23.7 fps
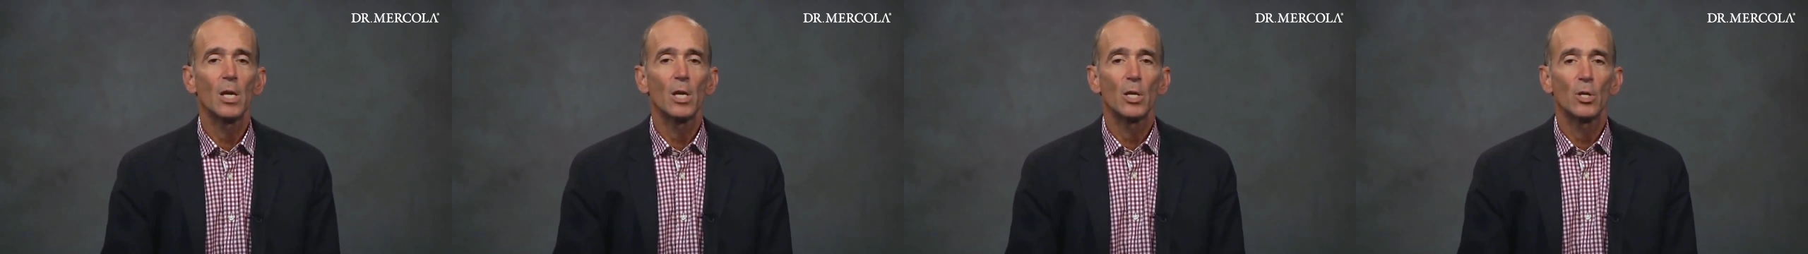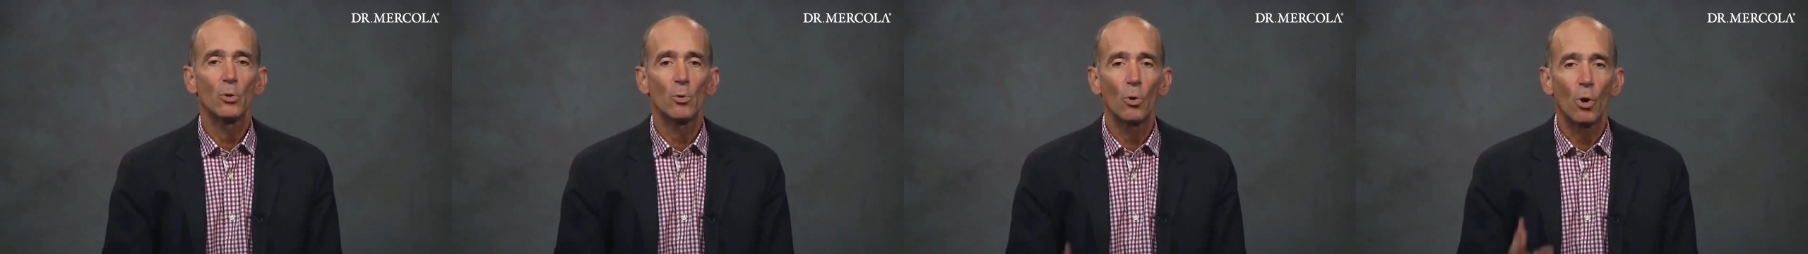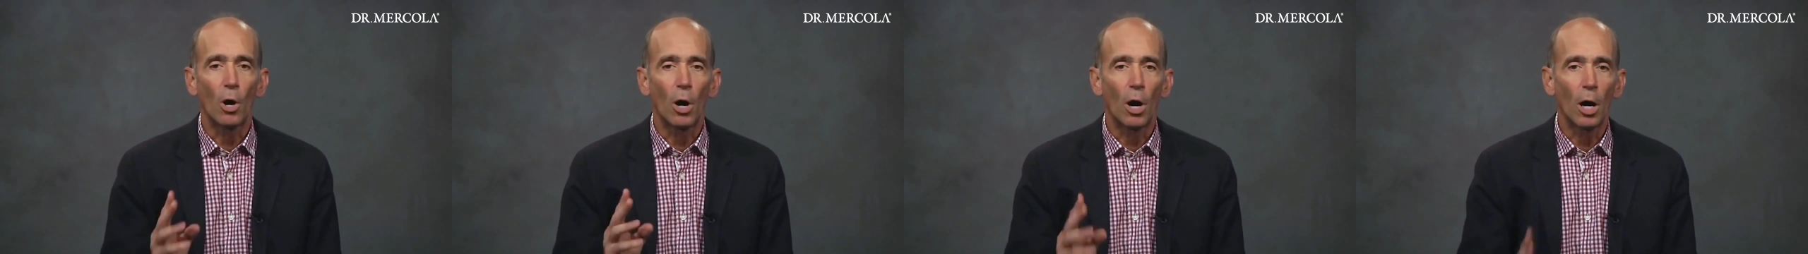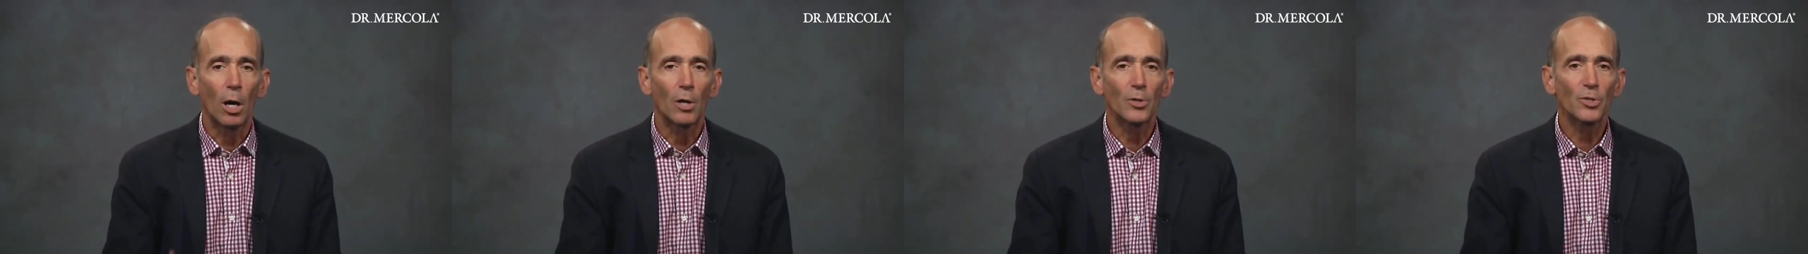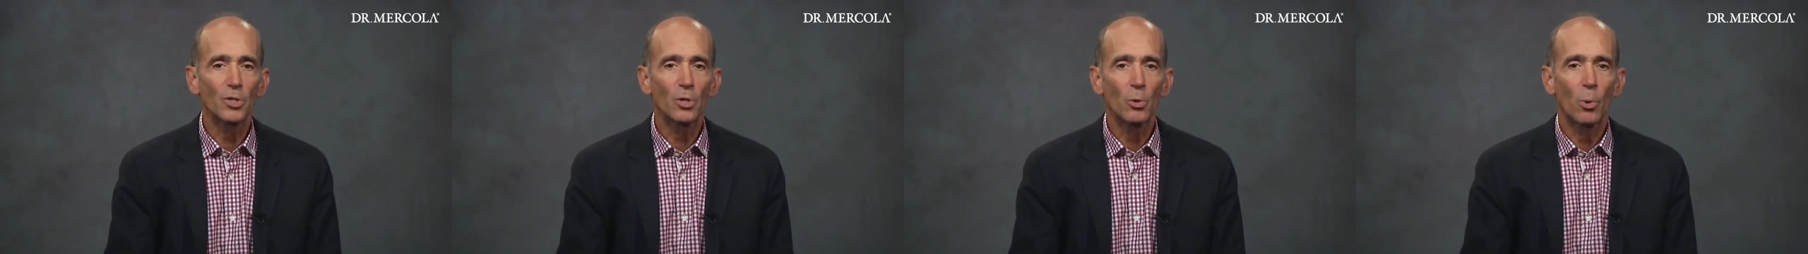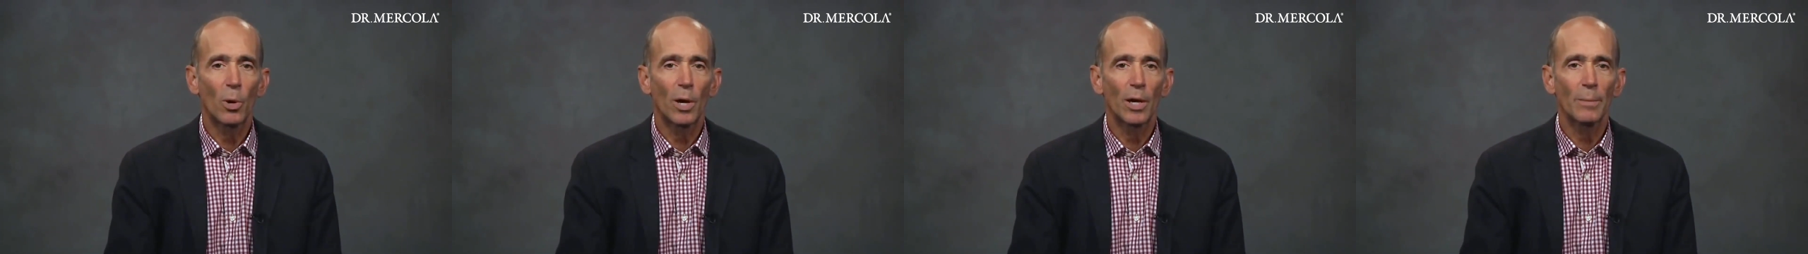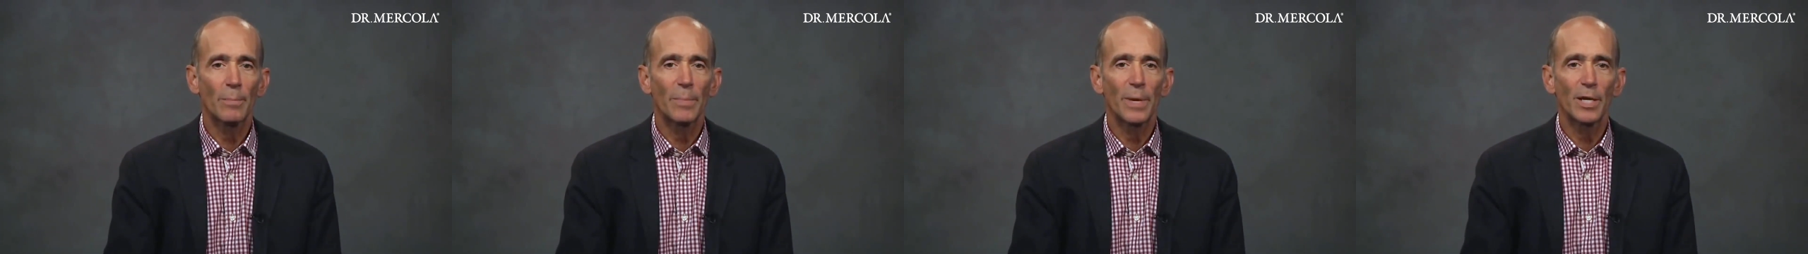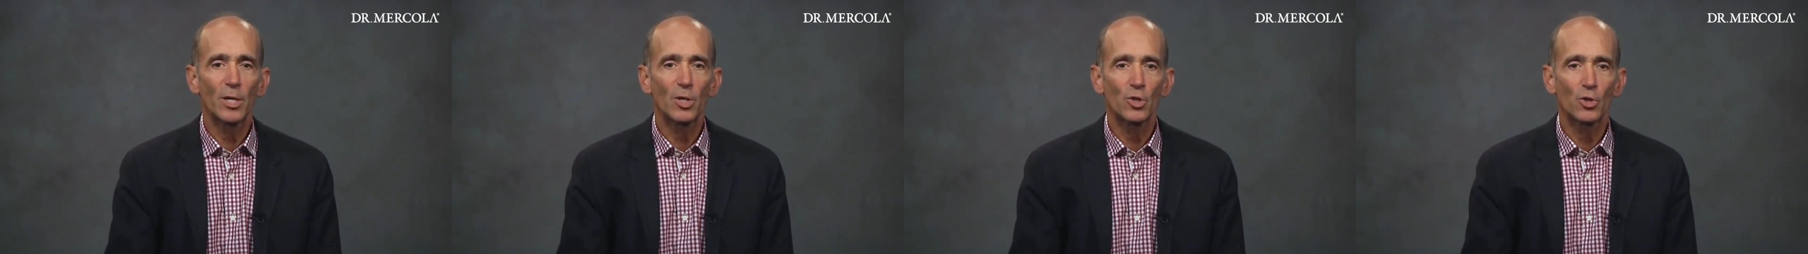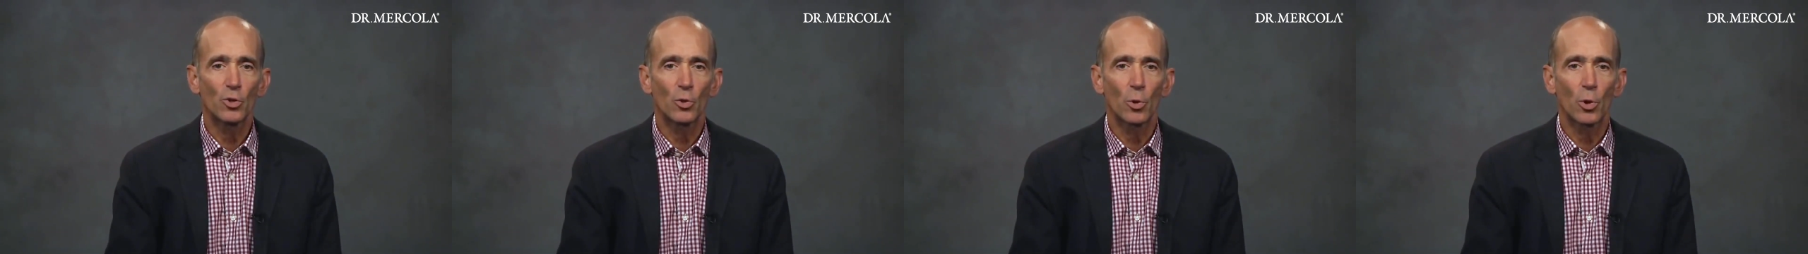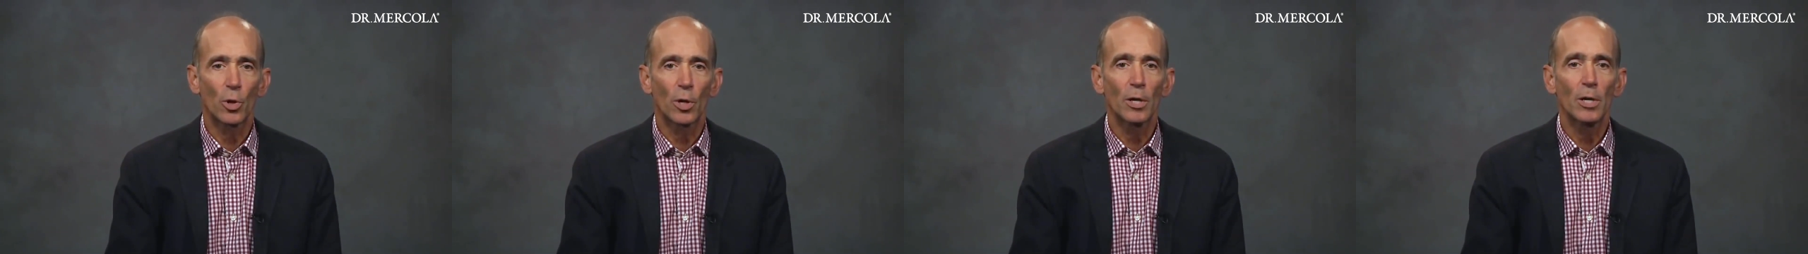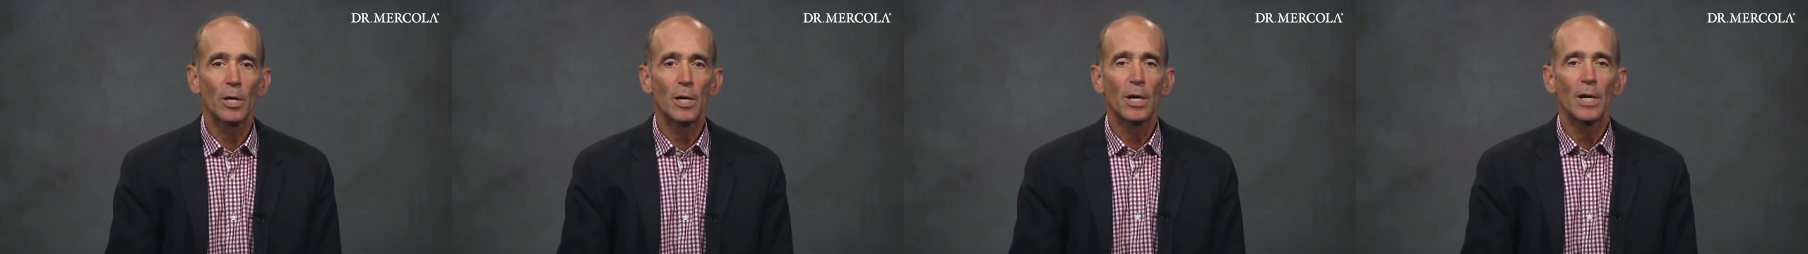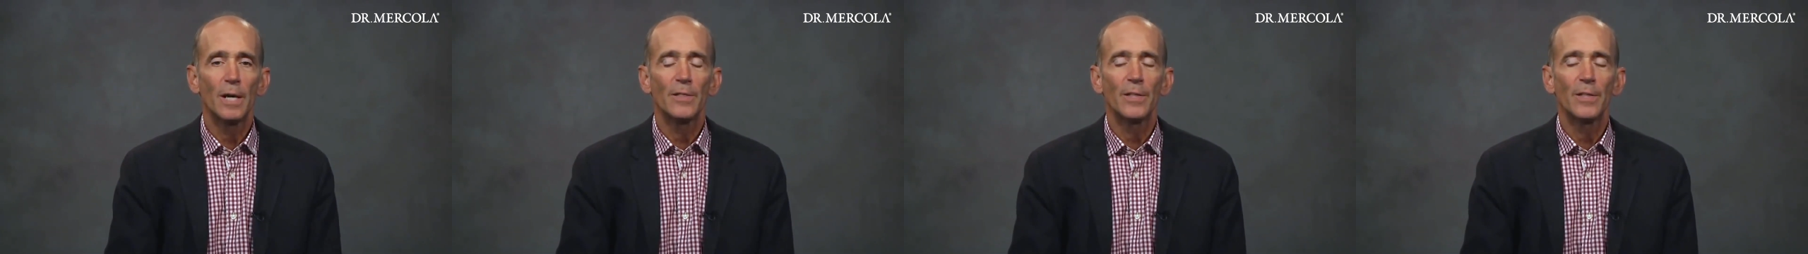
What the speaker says: You also want to make sure